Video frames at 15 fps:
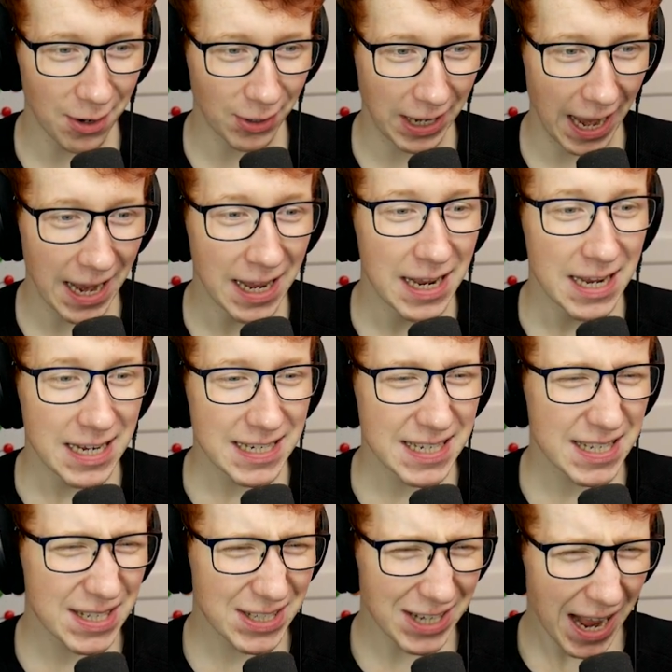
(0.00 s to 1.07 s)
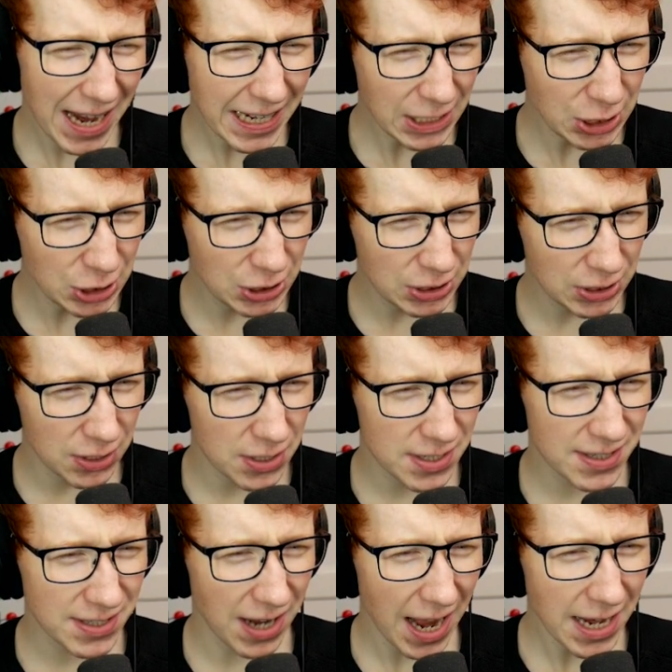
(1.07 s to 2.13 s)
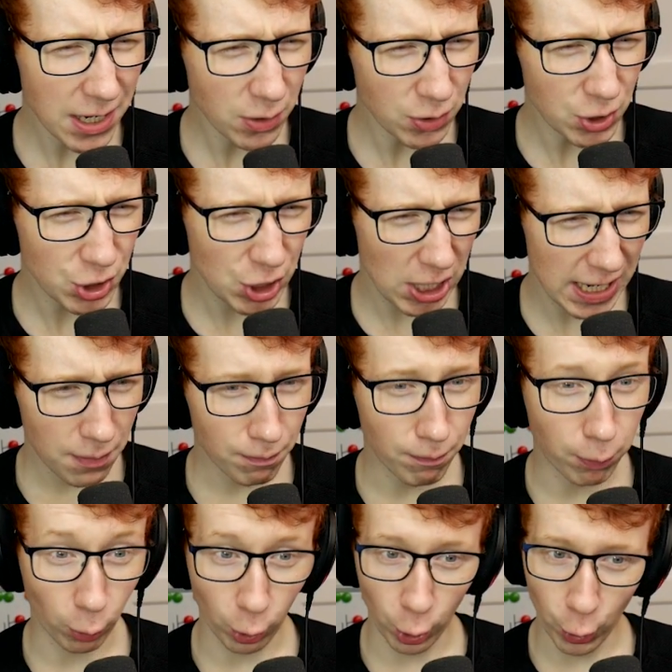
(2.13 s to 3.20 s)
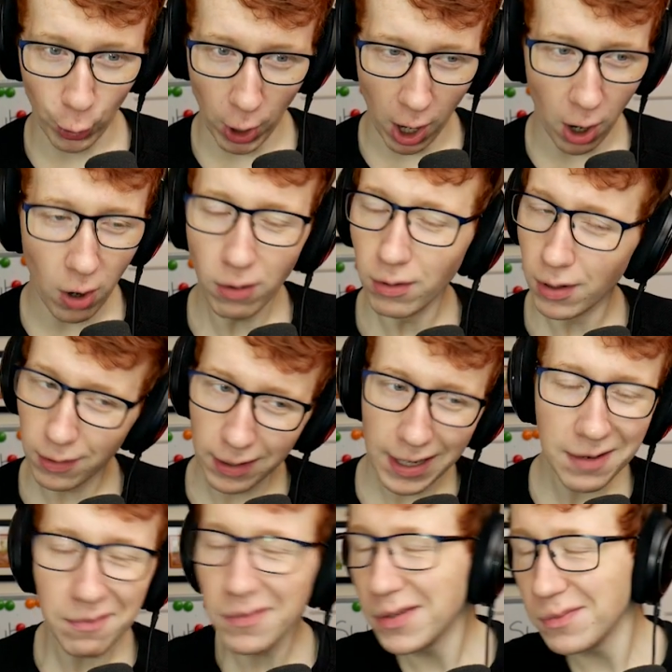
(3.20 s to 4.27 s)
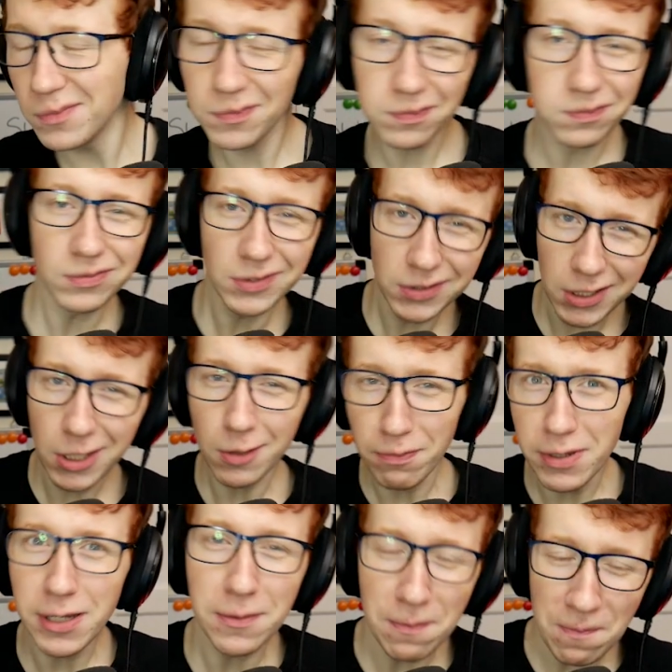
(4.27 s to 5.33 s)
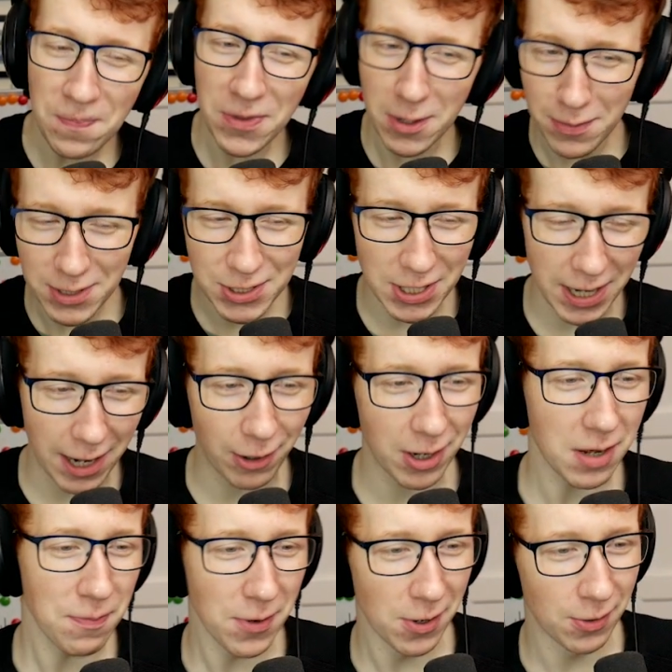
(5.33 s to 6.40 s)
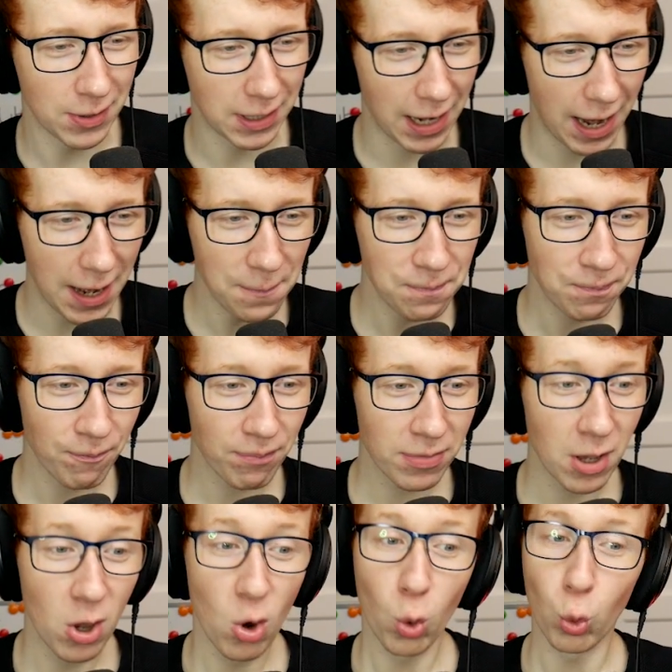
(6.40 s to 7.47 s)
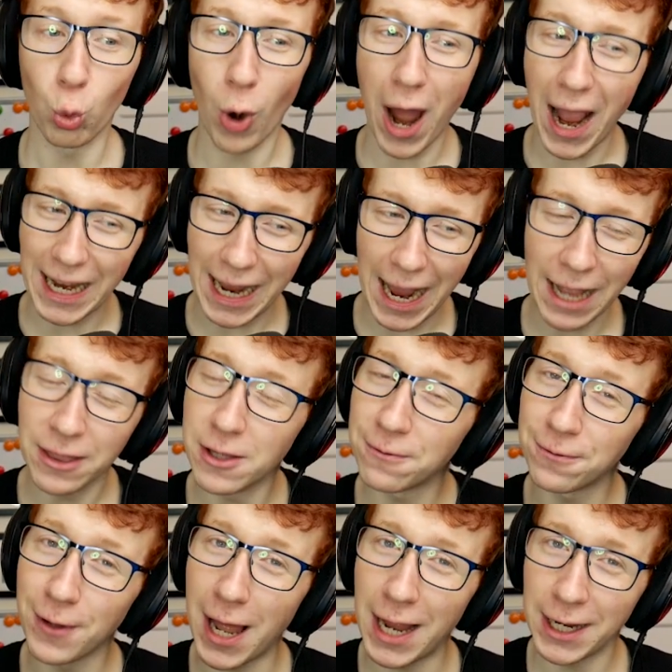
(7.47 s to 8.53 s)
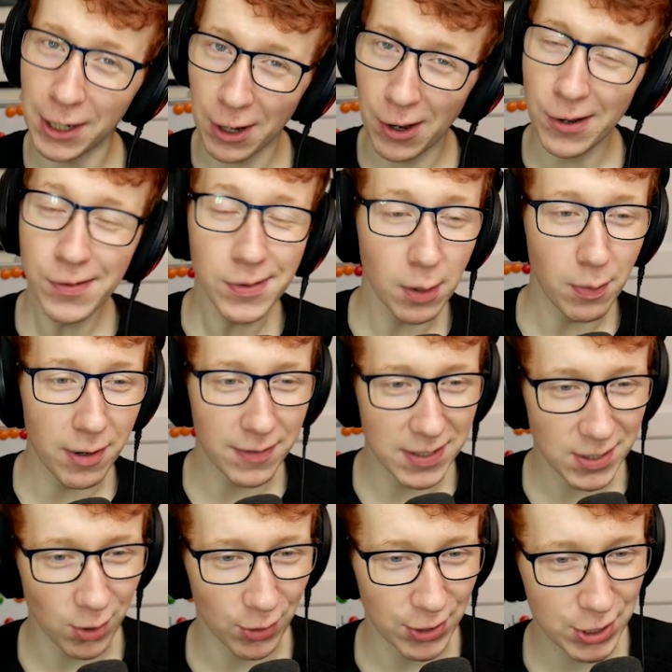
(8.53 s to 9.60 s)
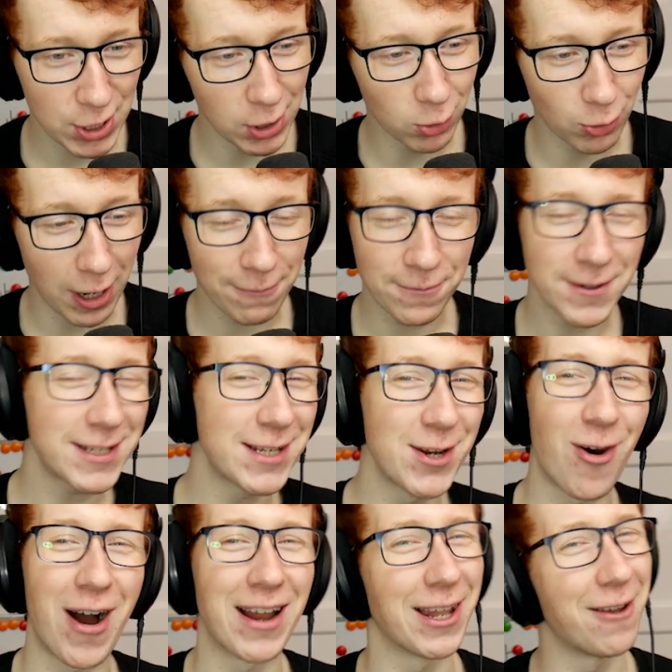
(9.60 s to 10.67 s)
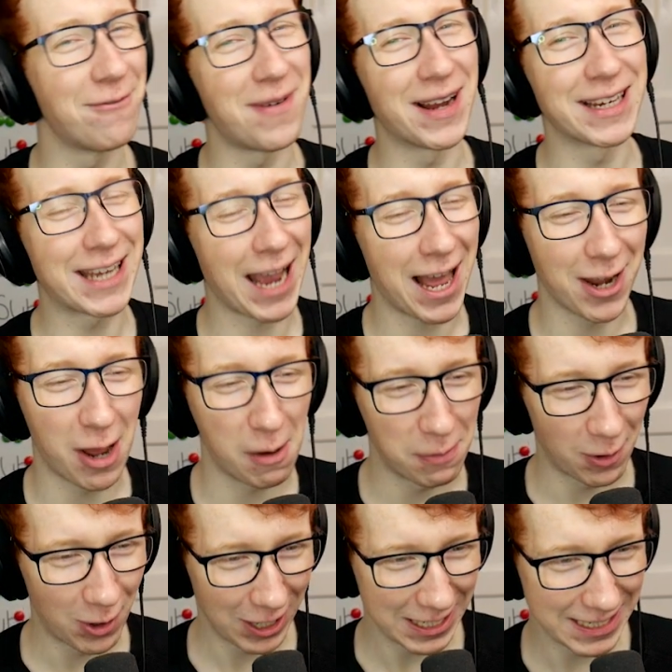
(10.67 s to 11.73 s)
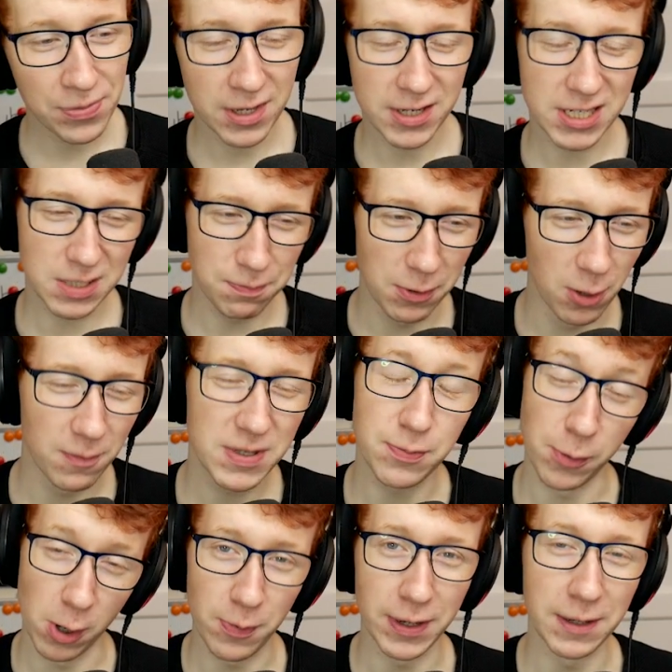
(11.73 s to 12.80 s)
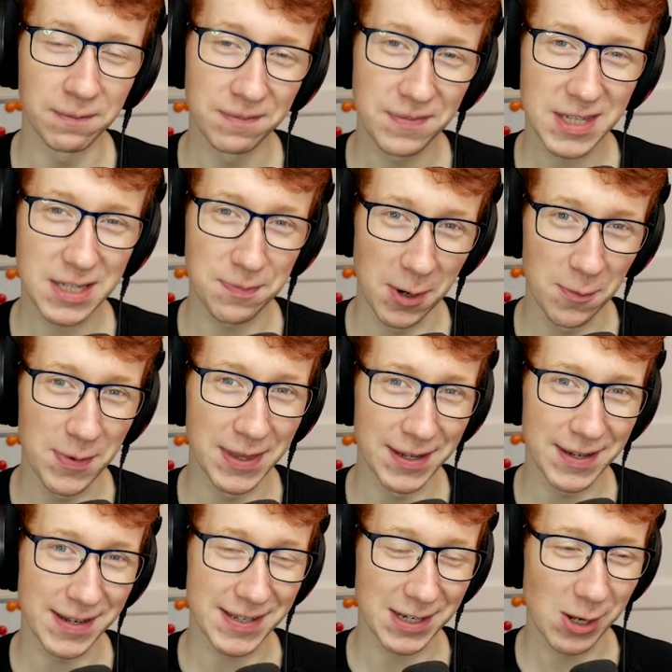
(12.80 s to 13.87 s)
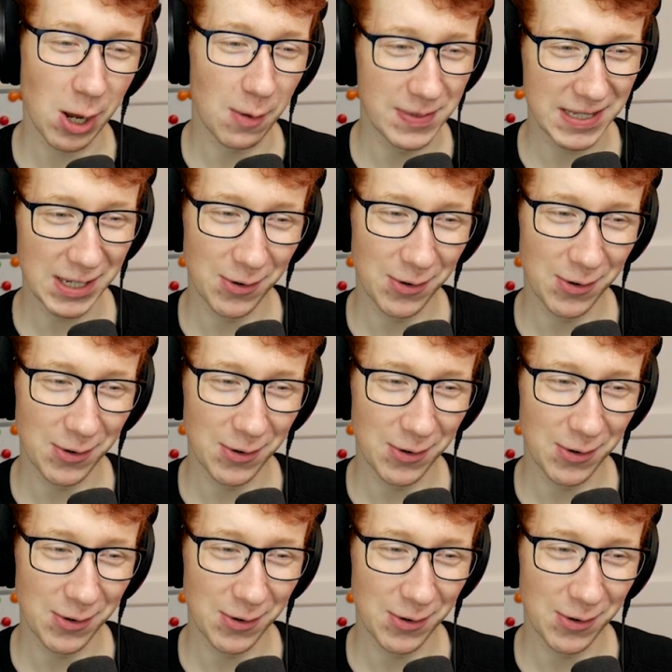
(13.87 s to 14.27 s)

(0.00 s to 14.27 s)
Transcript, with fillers: Okay. Sai Sayuchi Bruno. All right. A little bit, a little bit generic, but okay. Raihan the Flygon, a little bit of a Sword and Shield reference. You know I love my Galar boys. Spoop, Spoopy, Spoopy the Dusclops.